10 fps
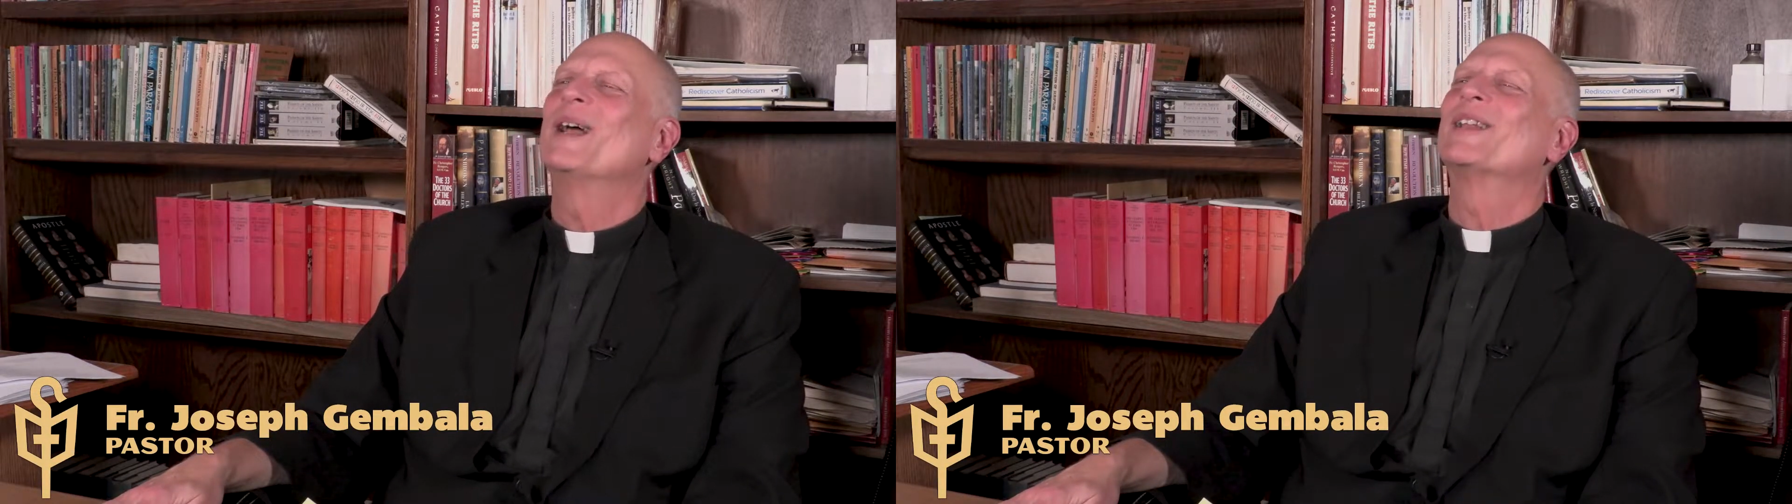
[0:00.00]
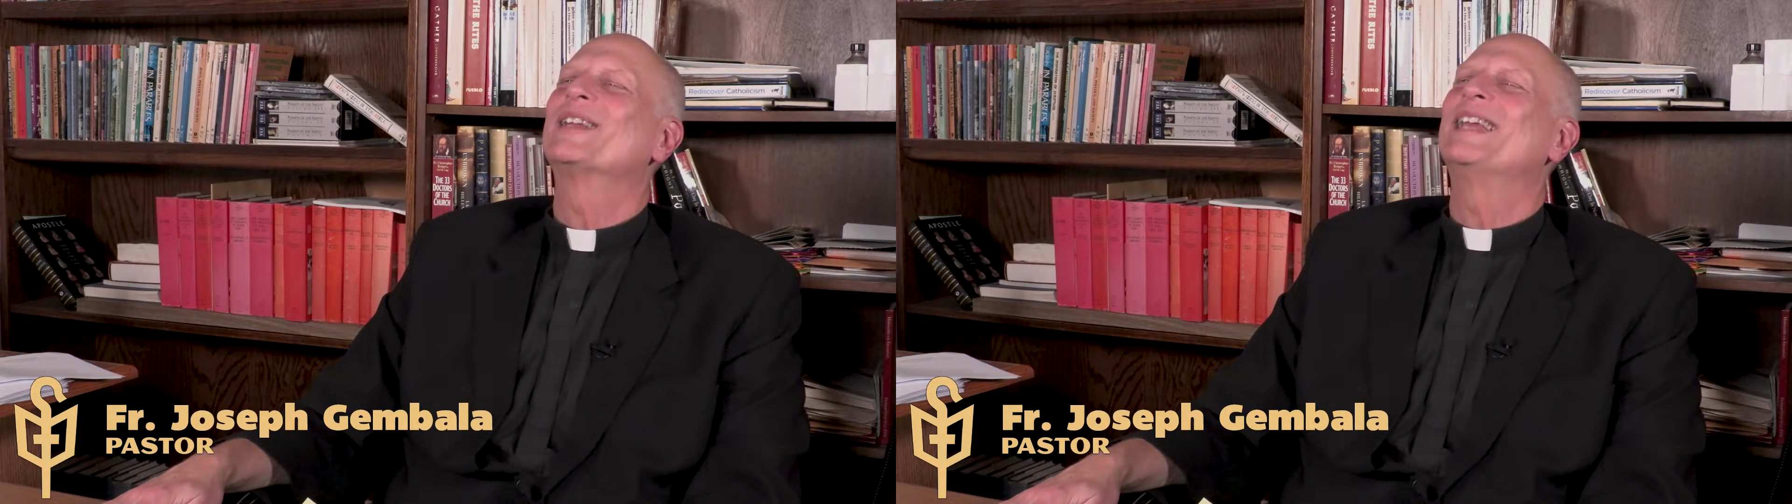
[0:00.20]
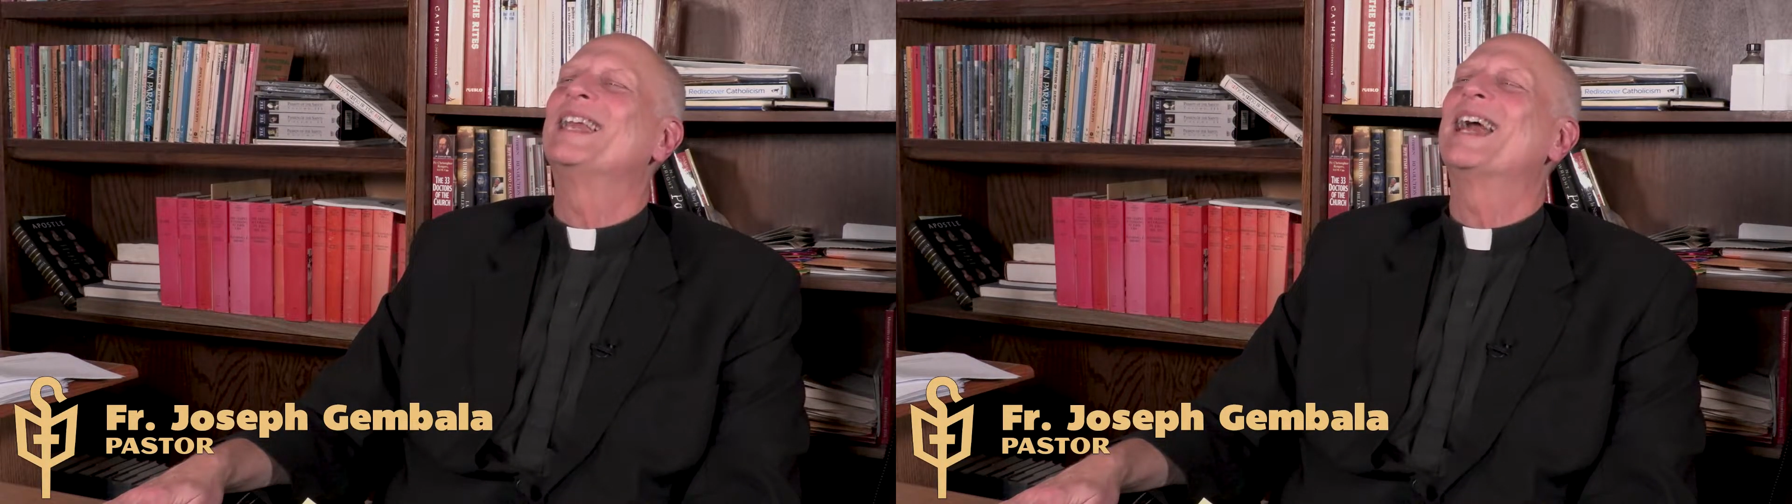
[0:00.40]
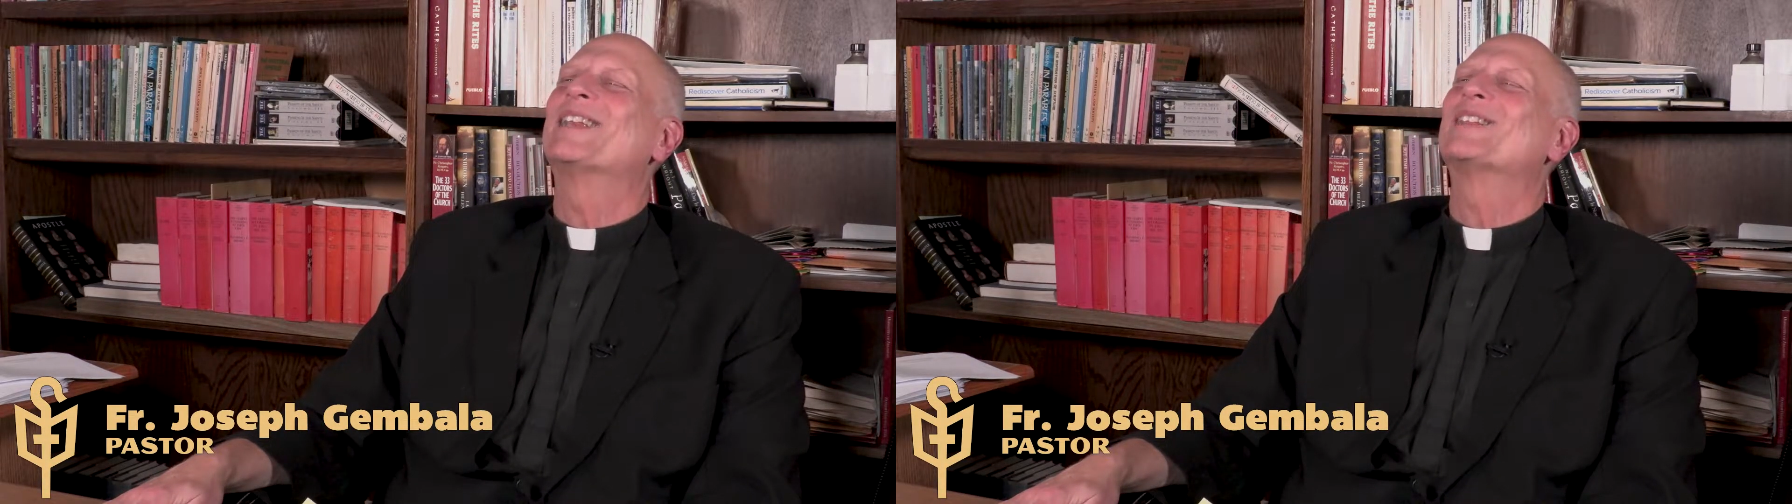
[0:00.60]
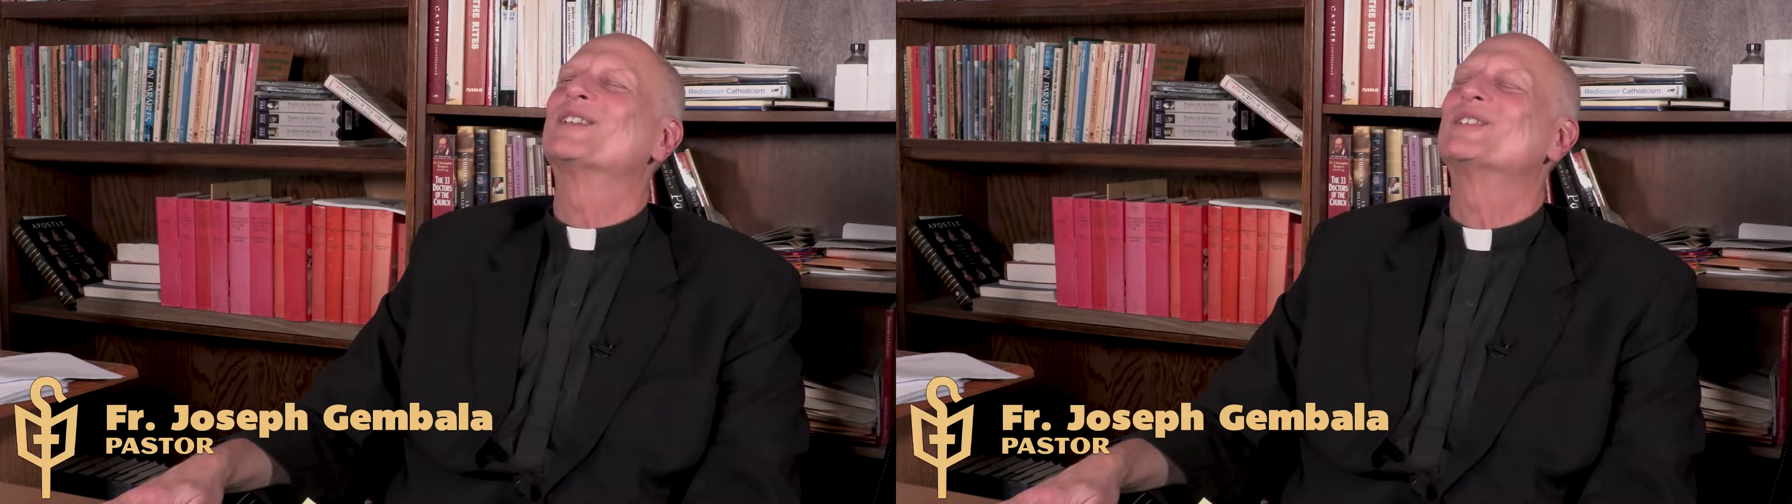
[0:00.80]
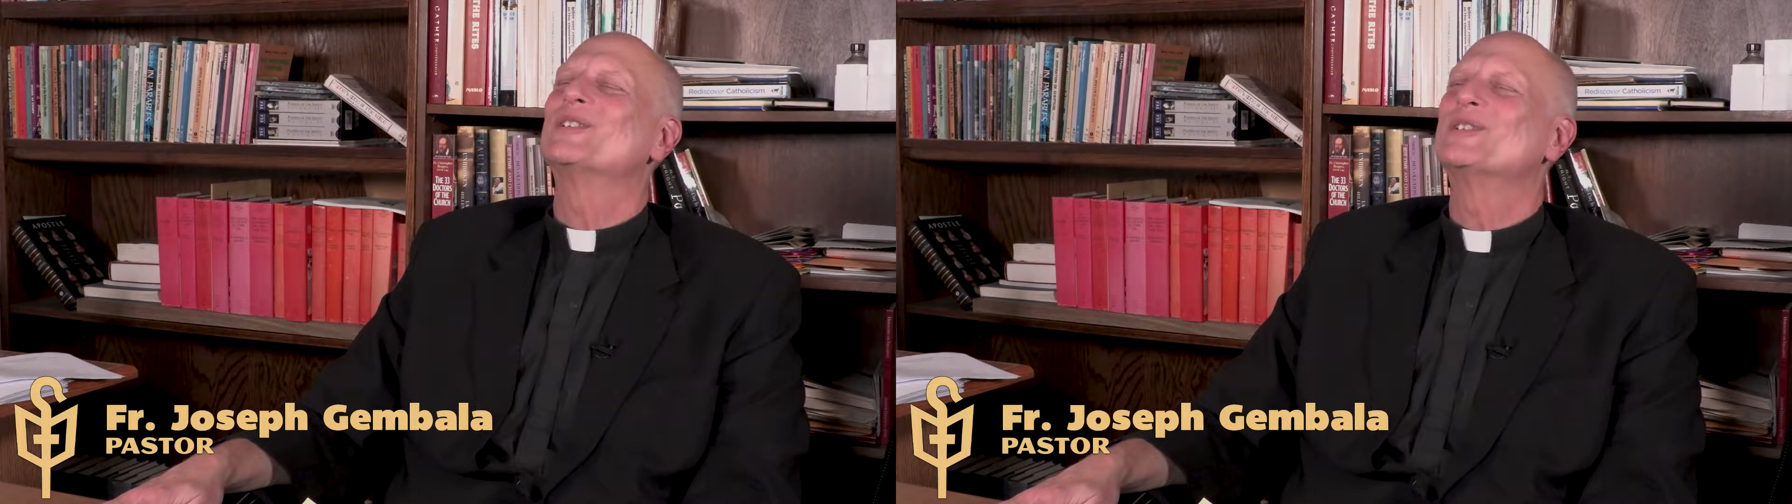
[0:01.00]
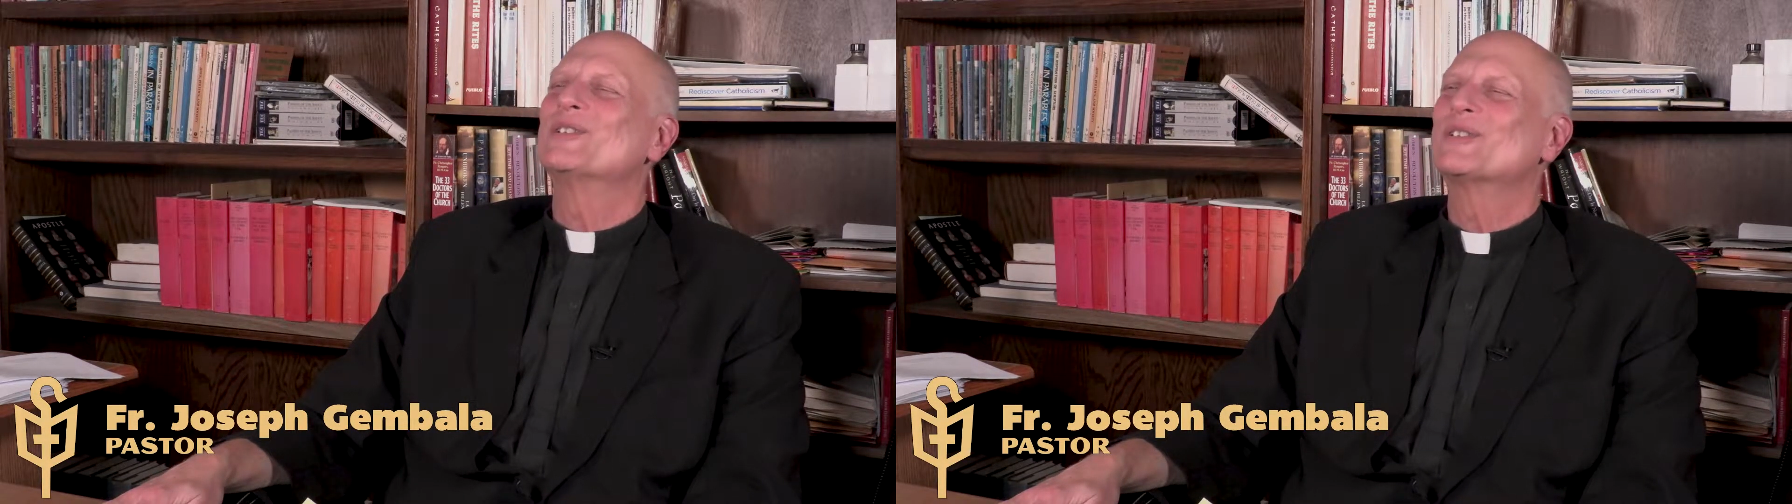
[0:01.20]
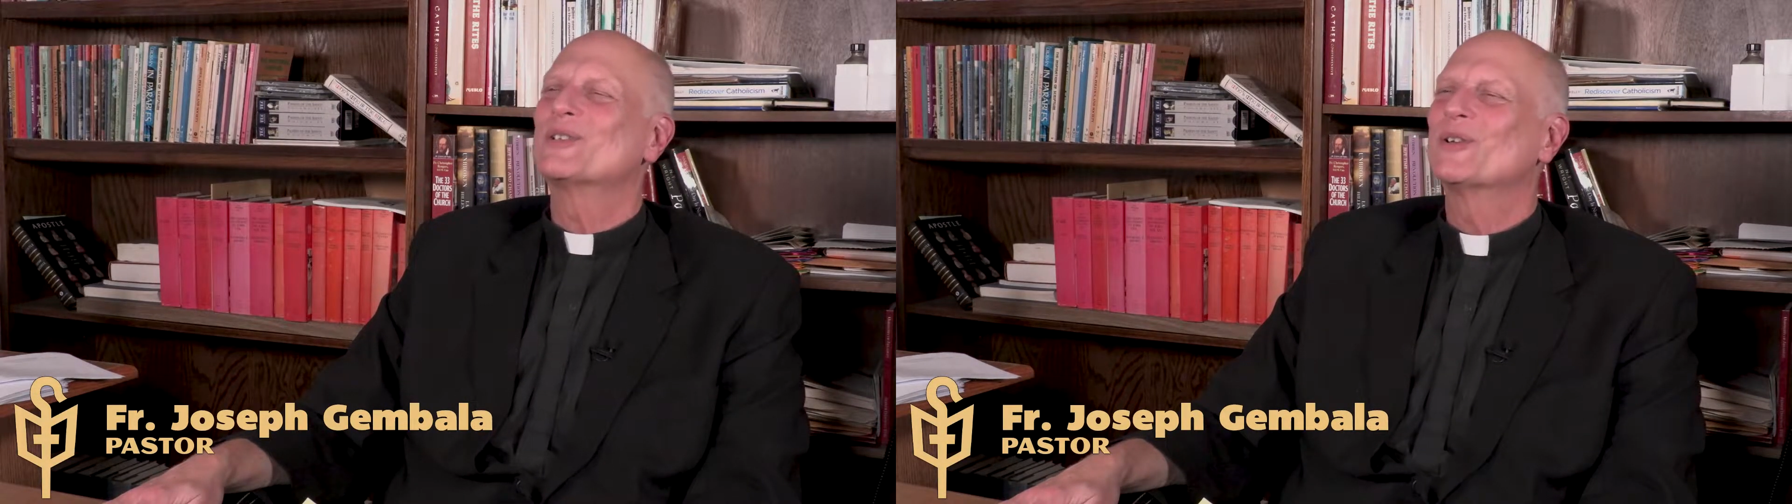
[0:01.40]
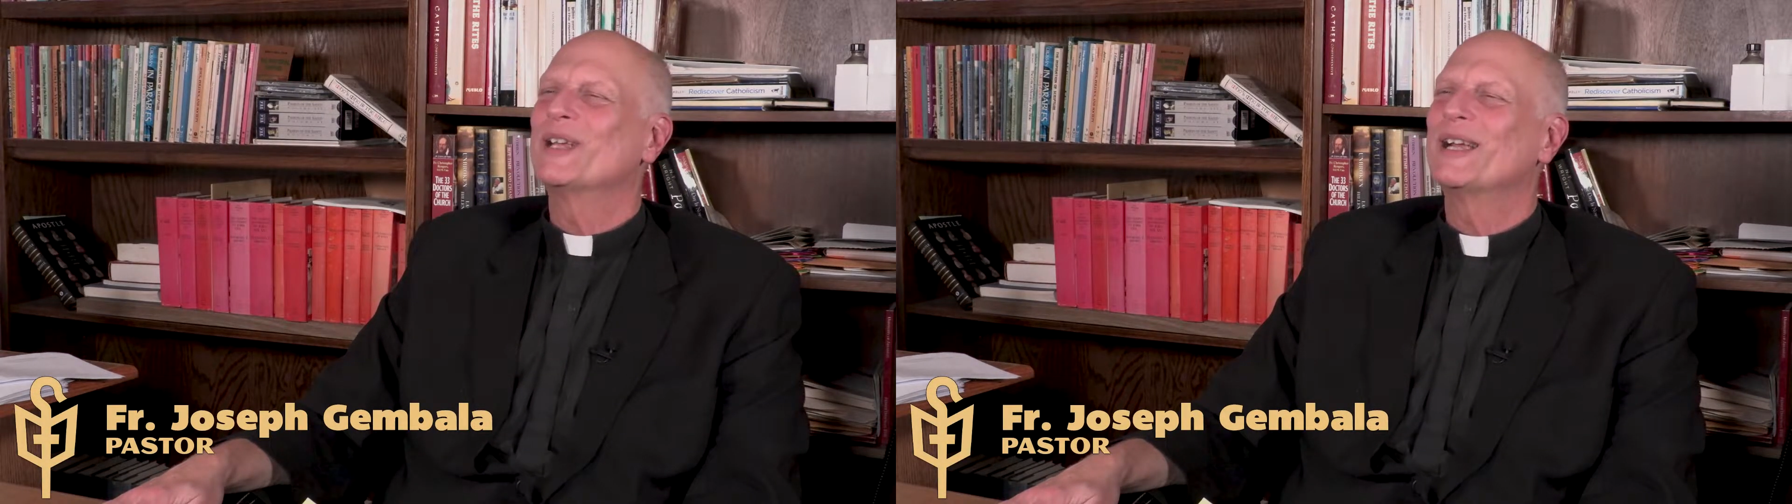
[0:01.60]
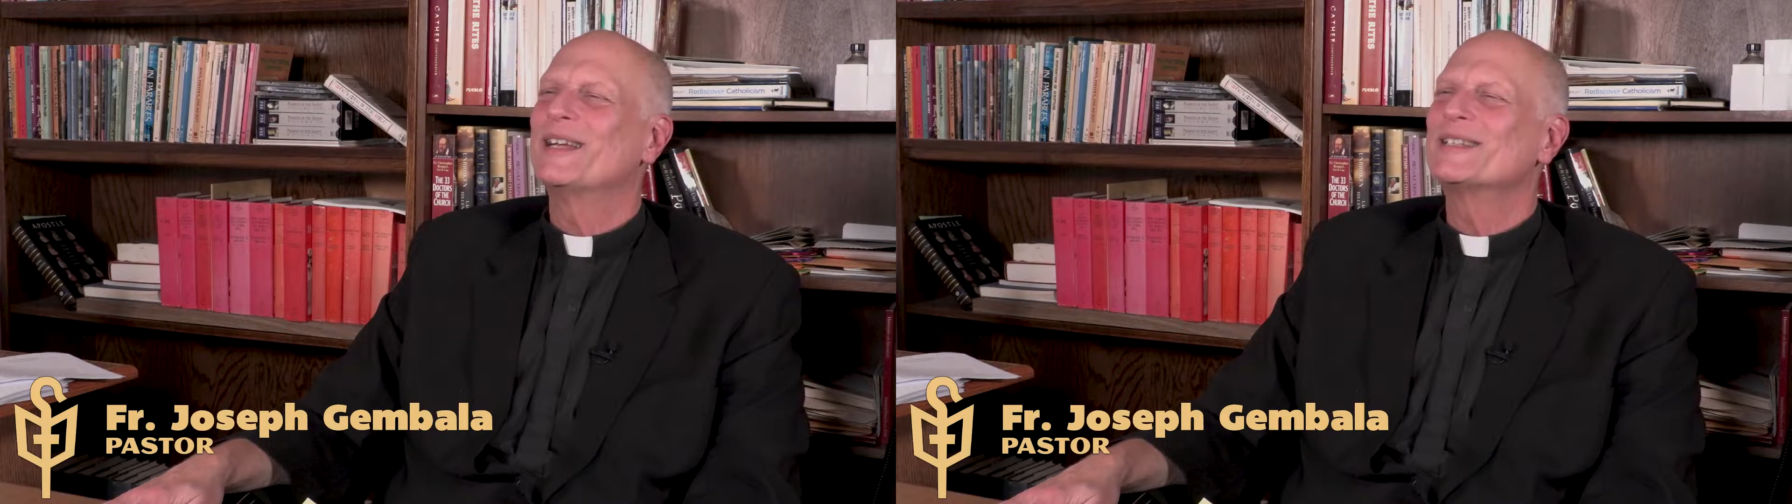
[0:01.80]
Malachy Catholic Church in
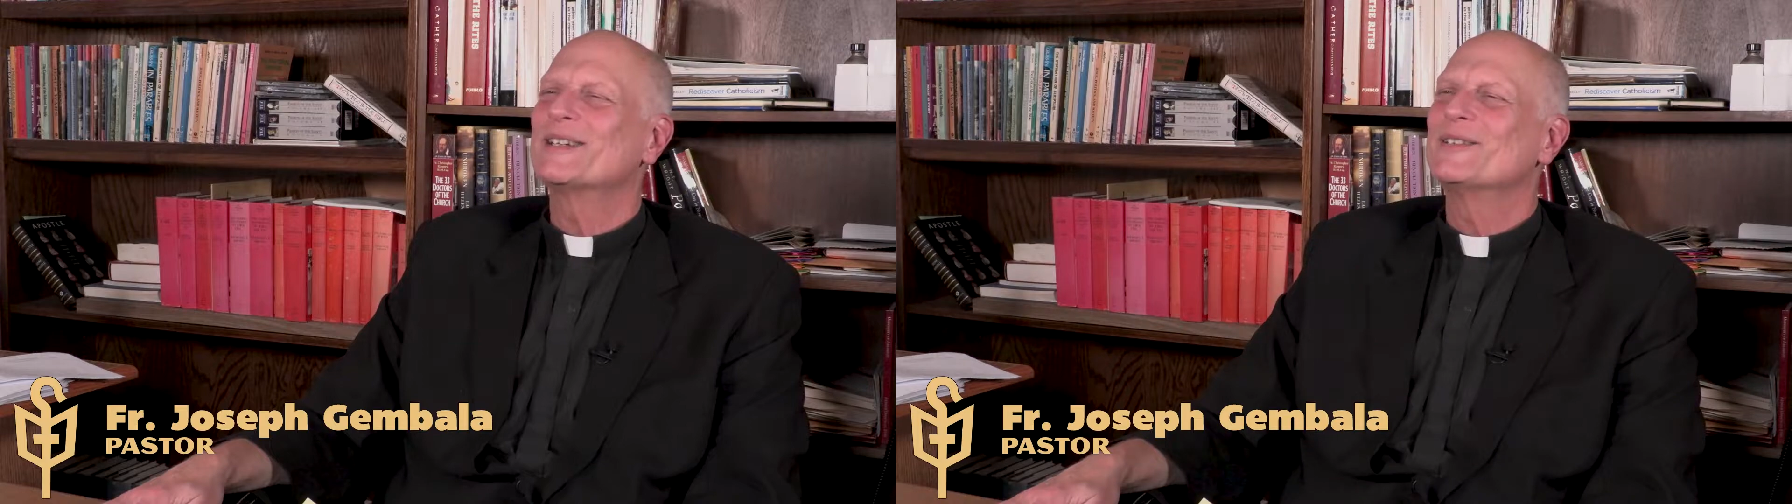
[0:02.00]
Sterling Heights,